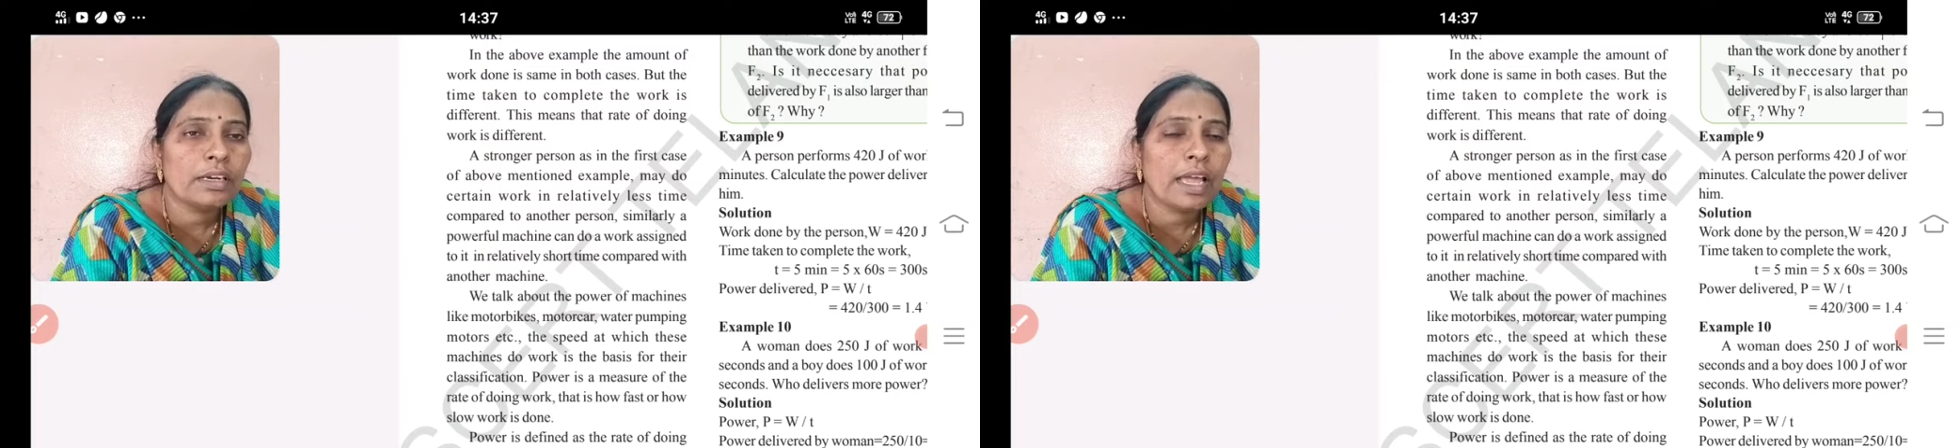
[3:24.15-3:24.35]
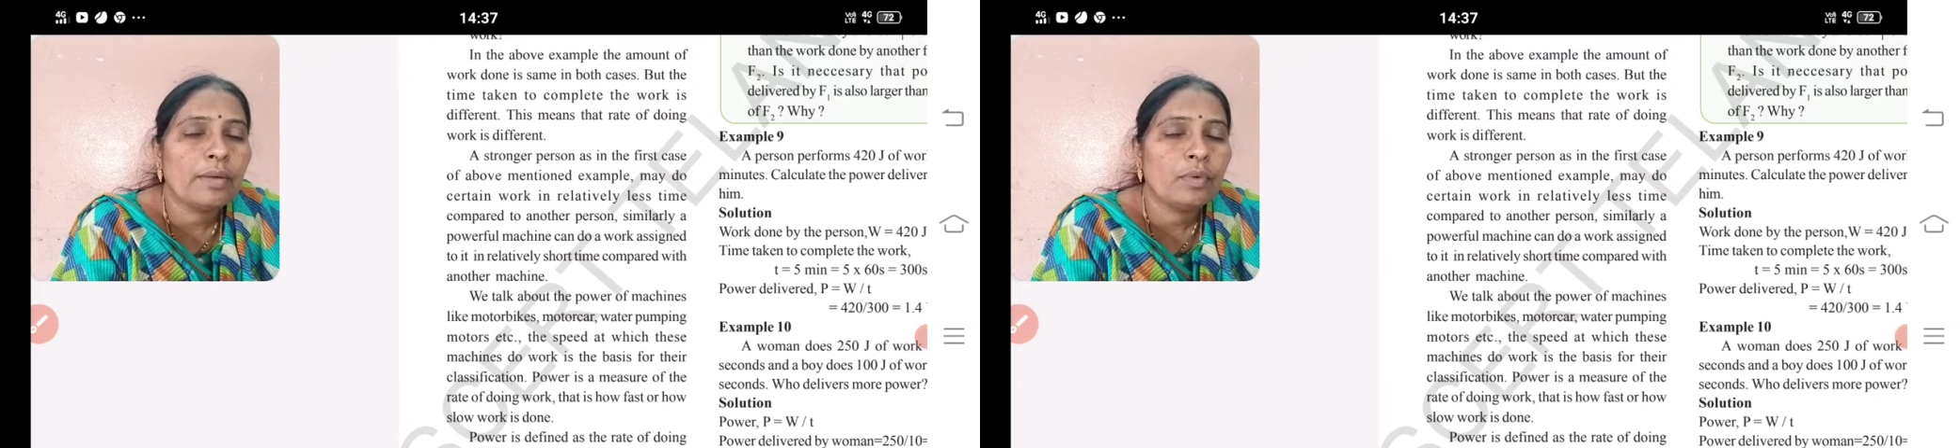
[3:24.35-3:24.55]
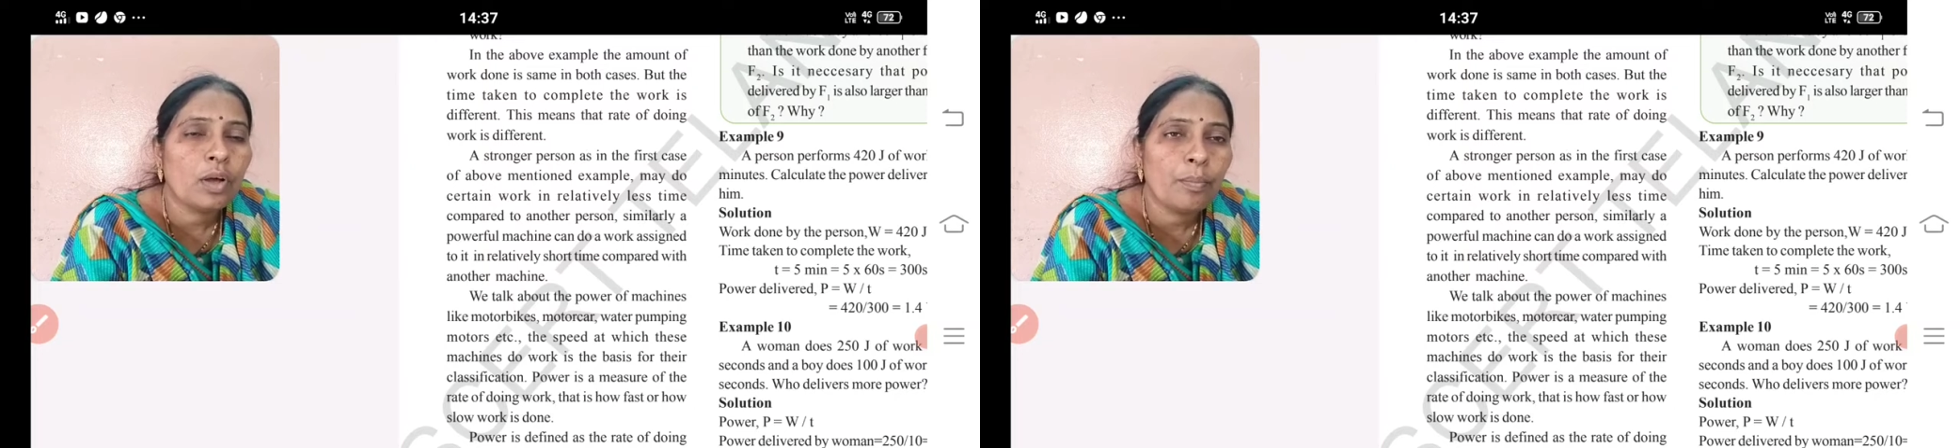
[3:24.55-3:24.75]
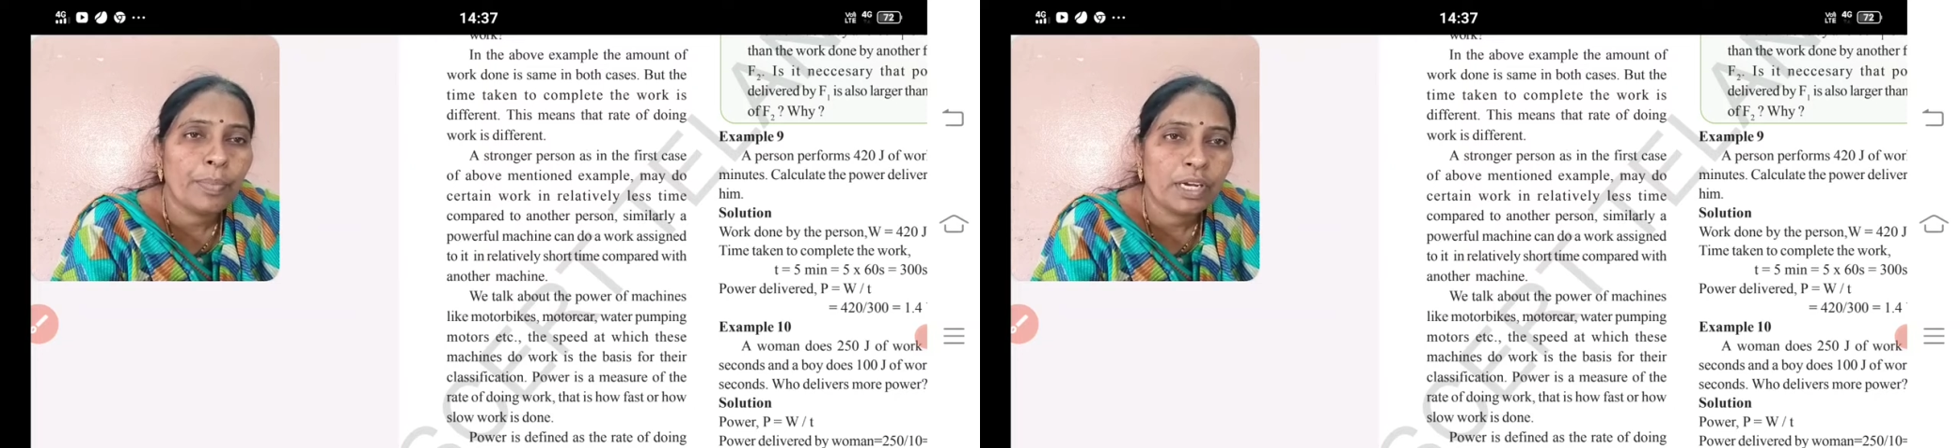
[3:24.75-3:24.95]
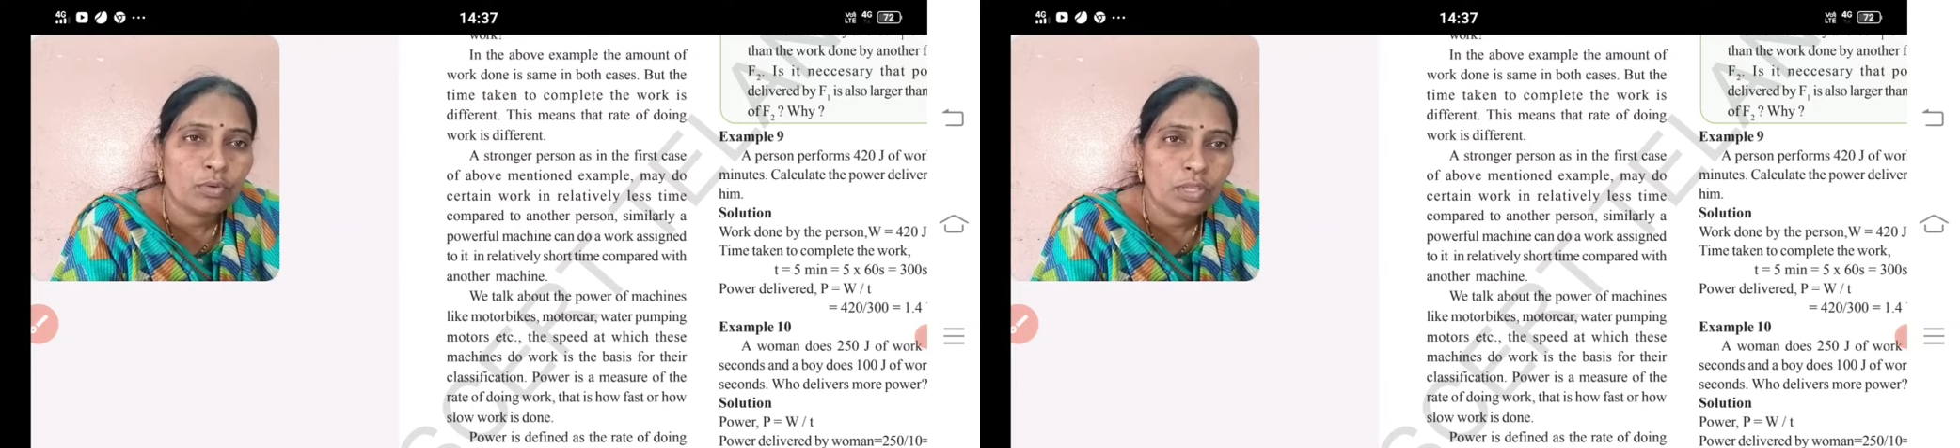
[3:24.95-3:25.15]
time
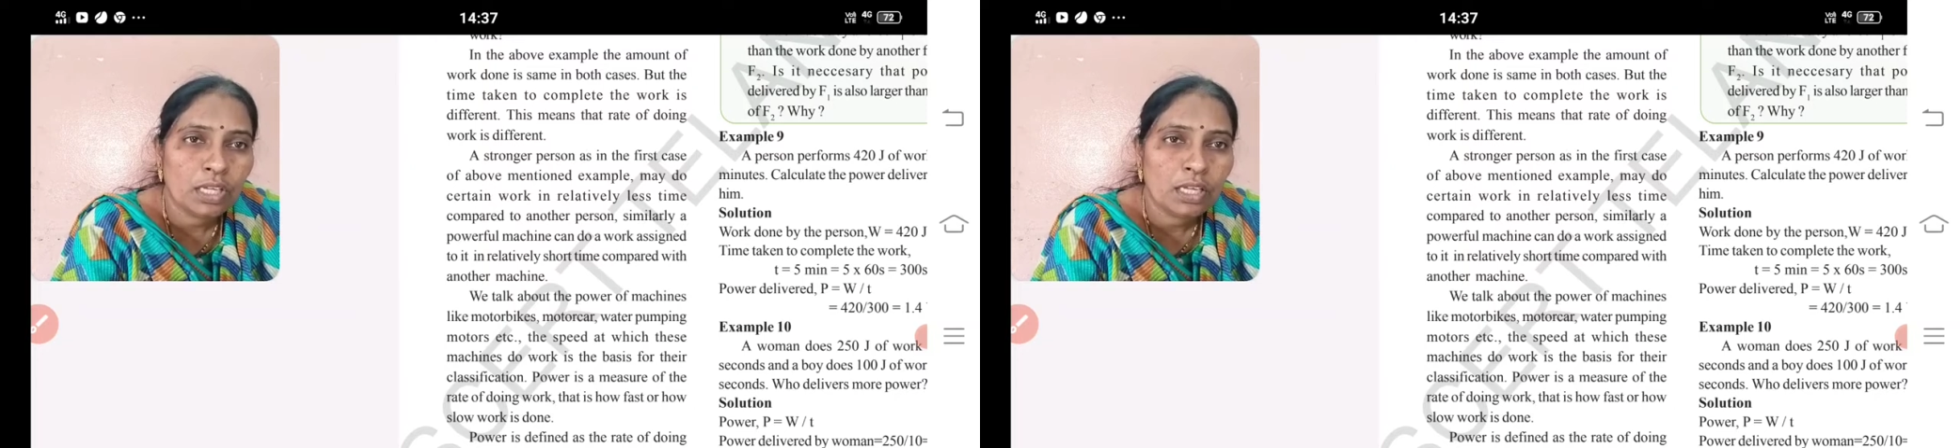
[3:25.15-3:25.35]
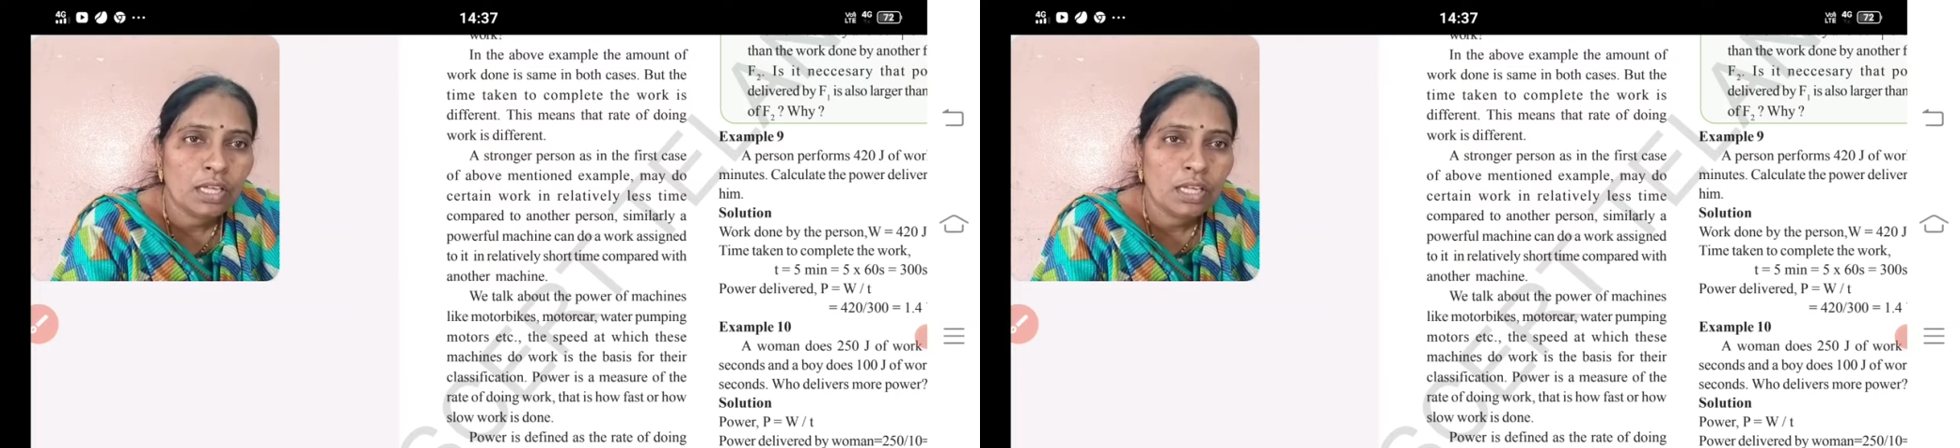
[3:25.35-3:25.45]
compared to the